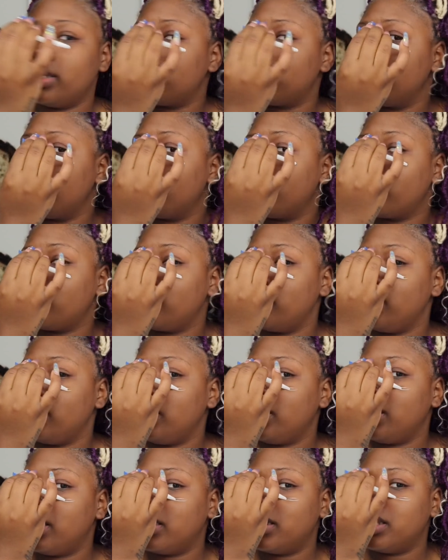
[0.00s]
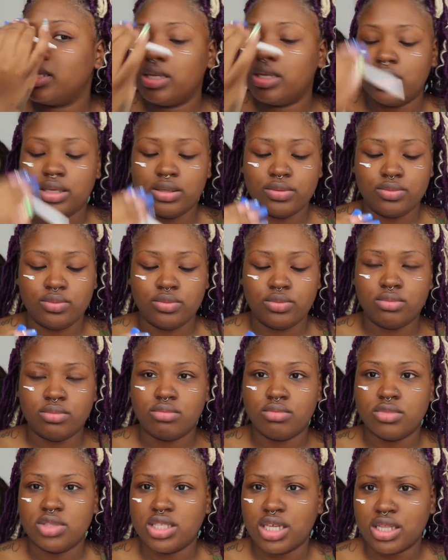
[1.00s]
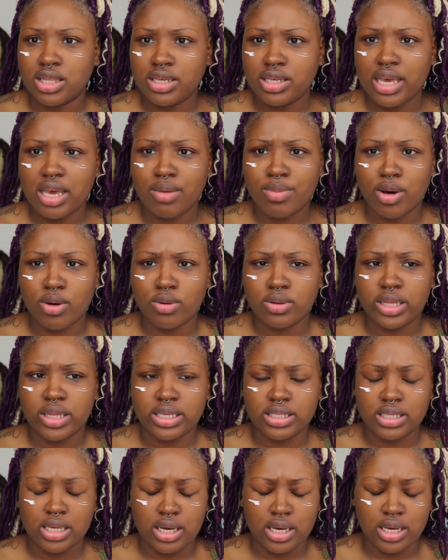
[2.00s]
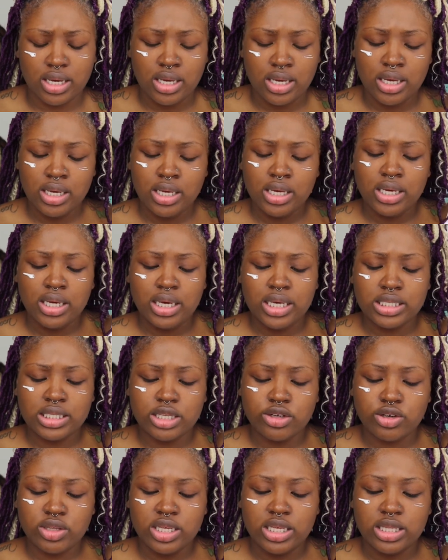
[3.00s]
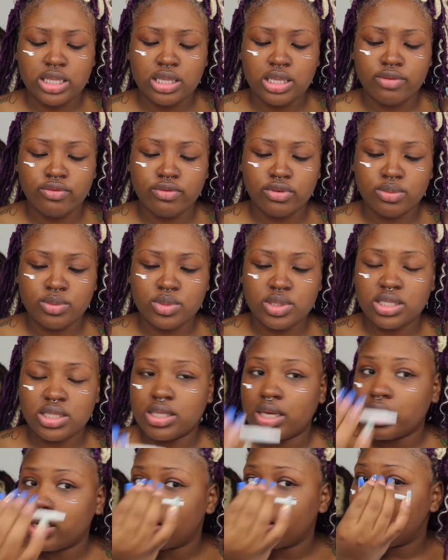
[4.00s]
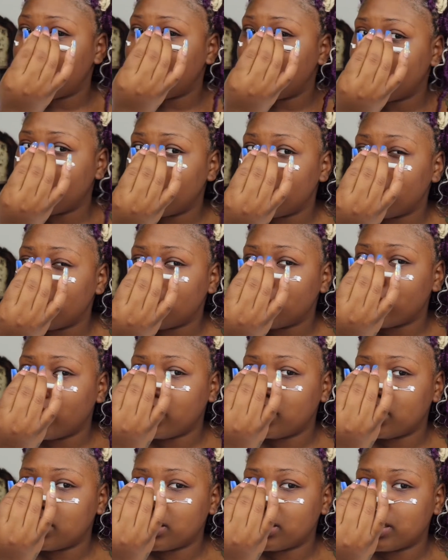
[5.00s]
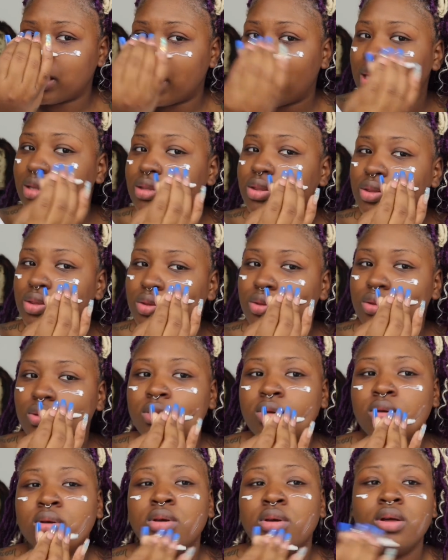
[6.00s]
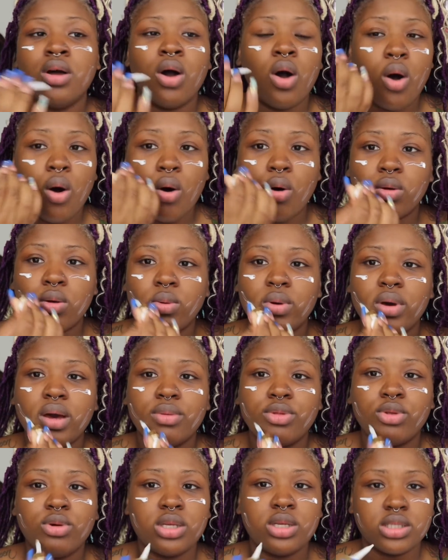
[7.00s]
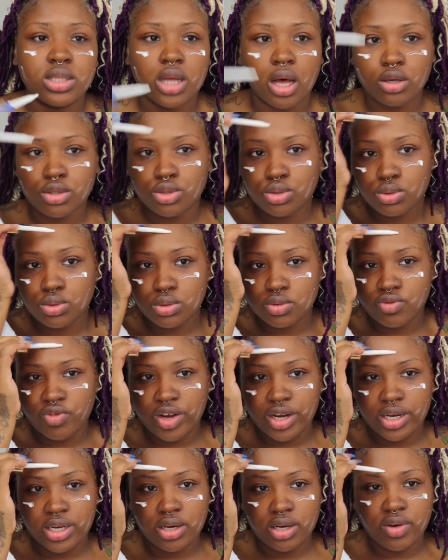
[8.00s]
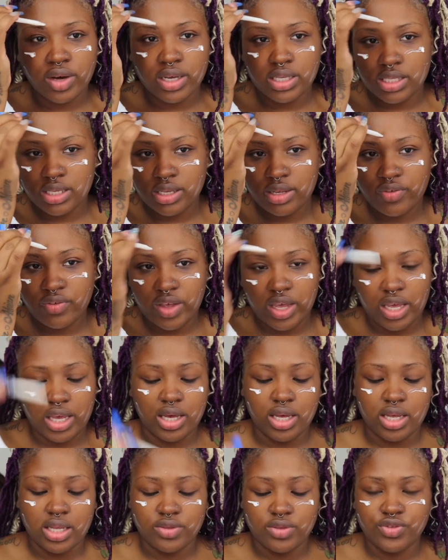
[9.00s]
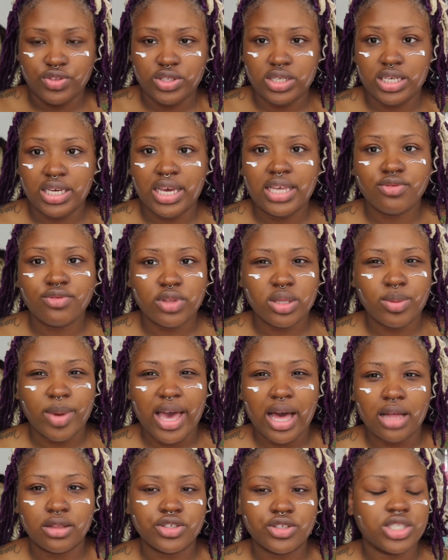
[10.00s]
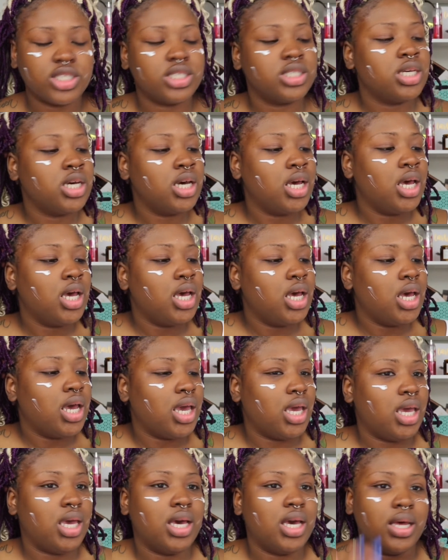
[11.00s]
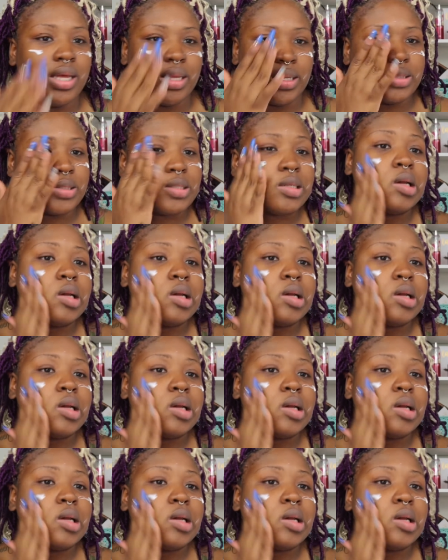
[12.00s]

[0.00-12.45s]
literally in the nothing came out on that side he's literally in the living room sucking his like snot all the way up through his nostrils, very aggressive, and he has really bad allergies. And